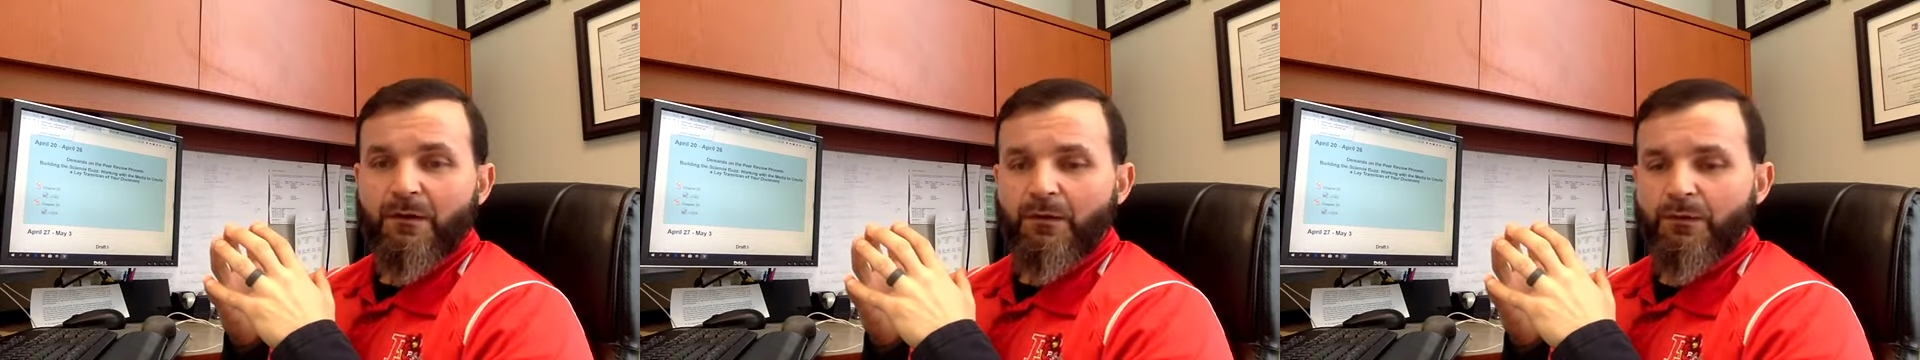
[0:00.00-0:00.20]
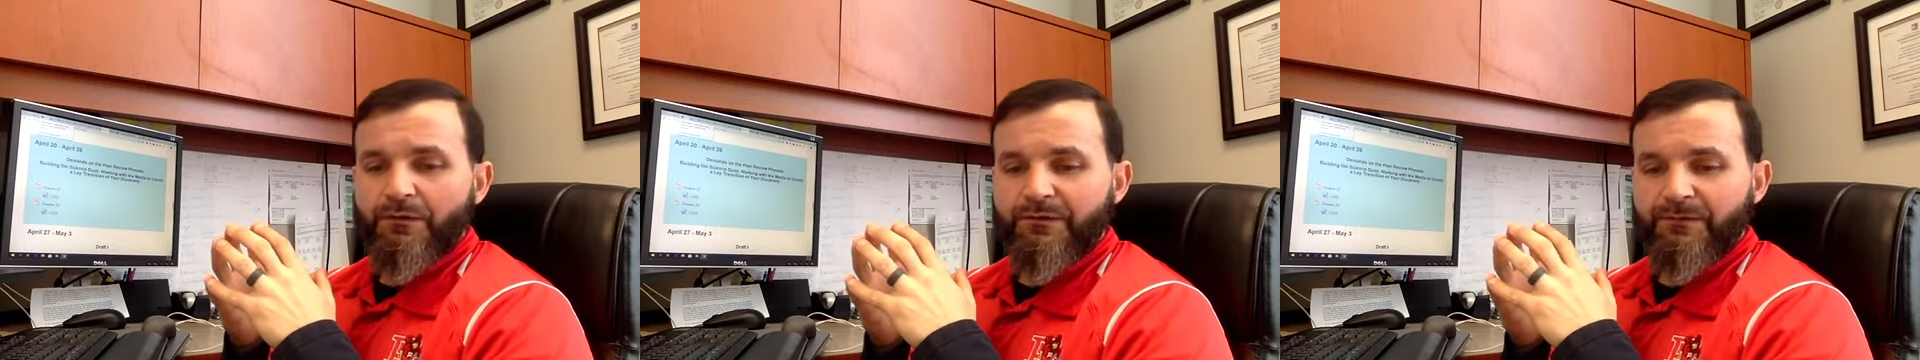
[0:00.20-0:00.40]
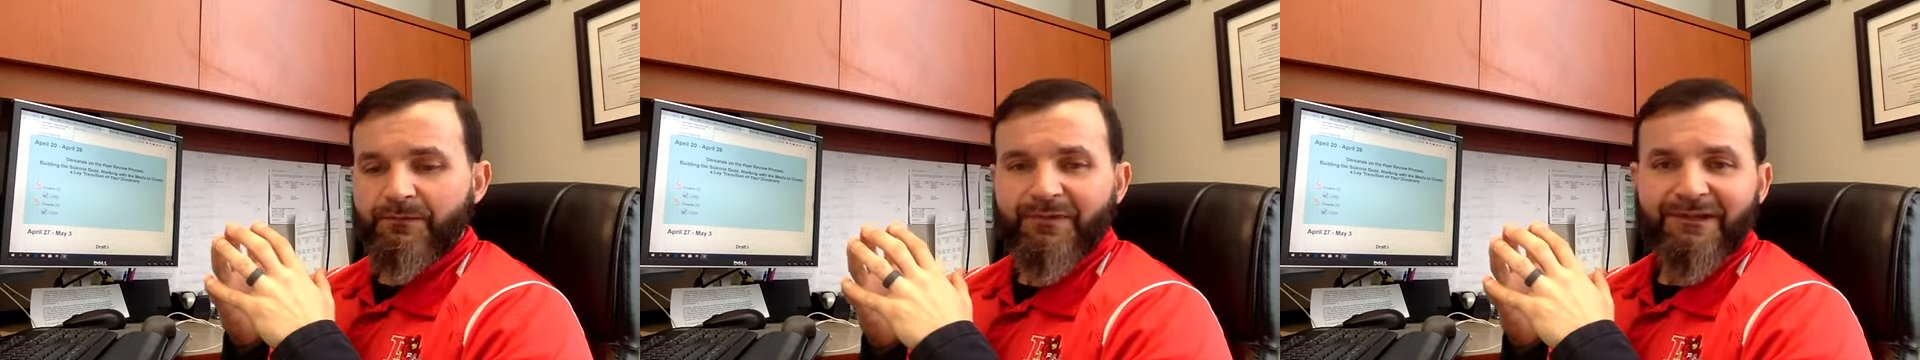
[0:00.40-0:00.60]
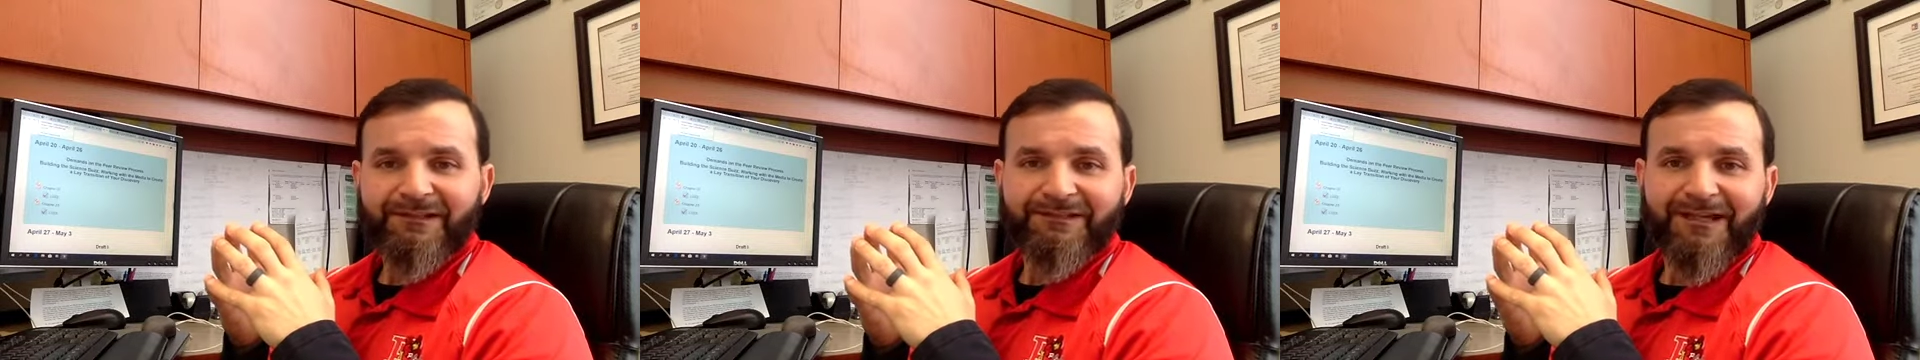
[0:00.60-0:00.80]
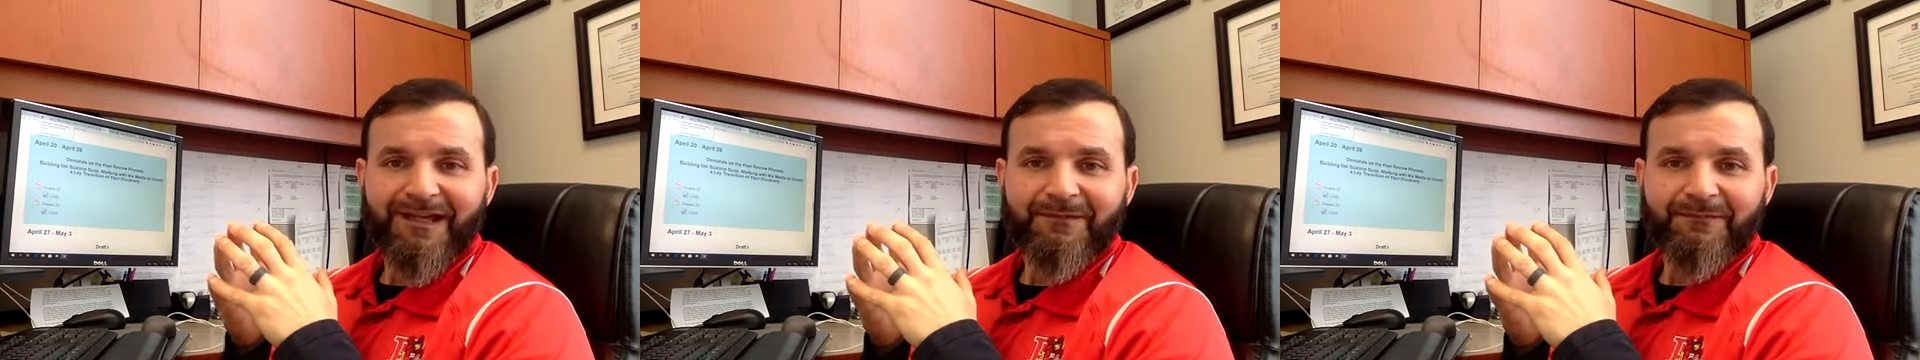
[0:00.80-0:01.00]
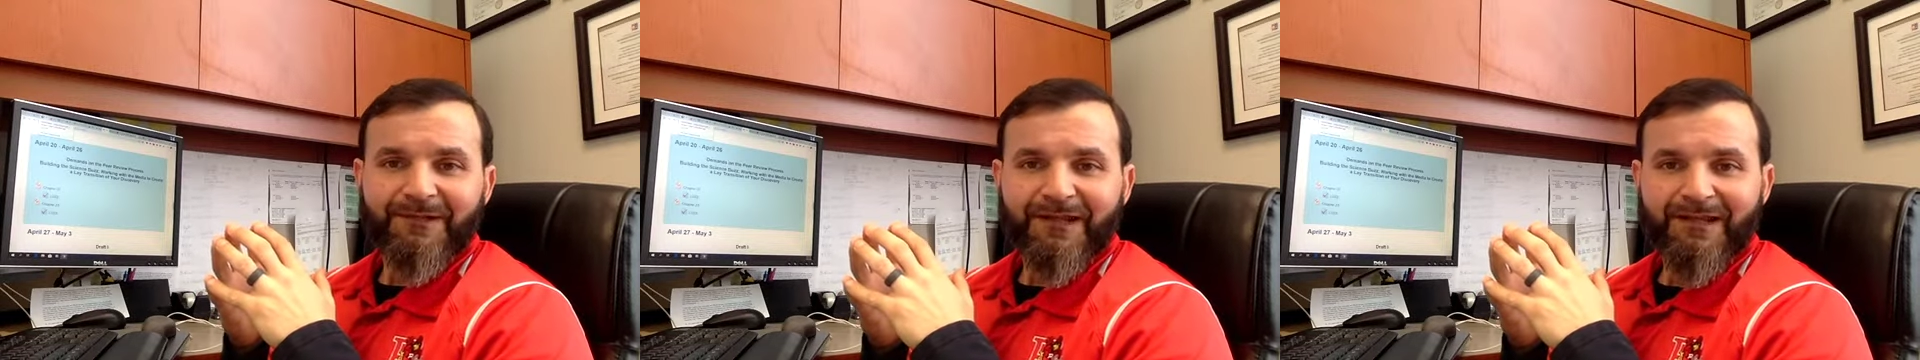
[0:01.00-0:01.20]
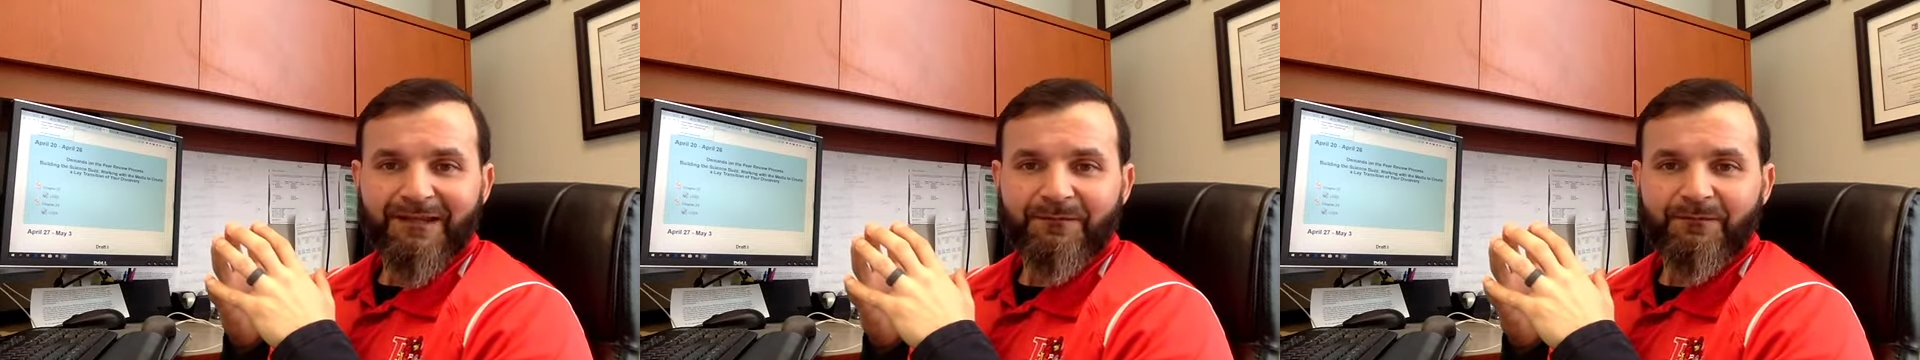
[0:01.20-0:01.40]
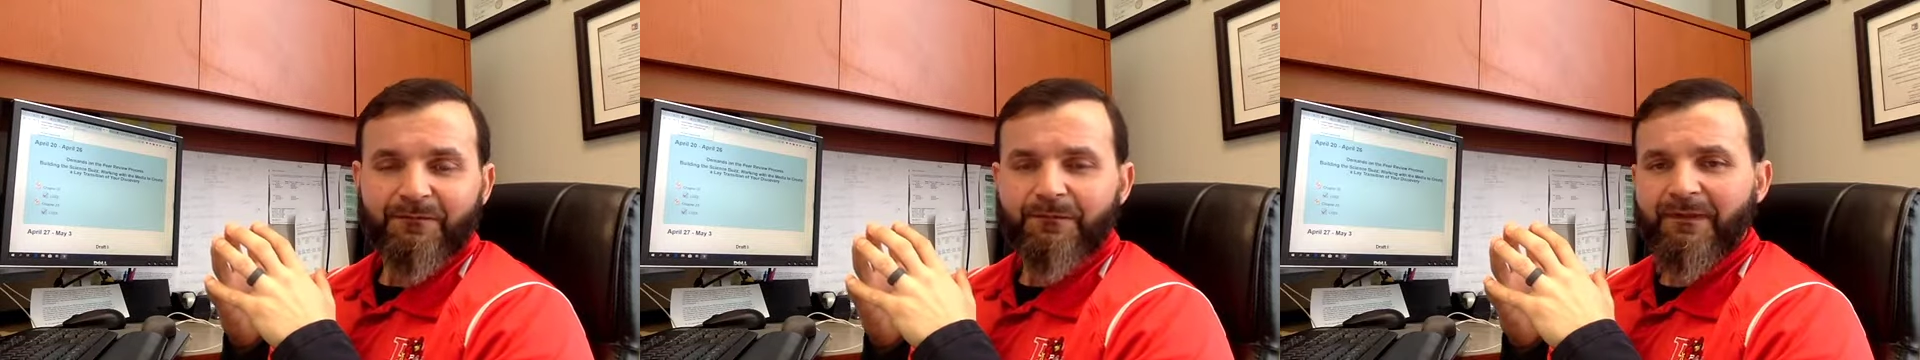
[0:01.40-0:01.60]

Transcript: who's a big-time name.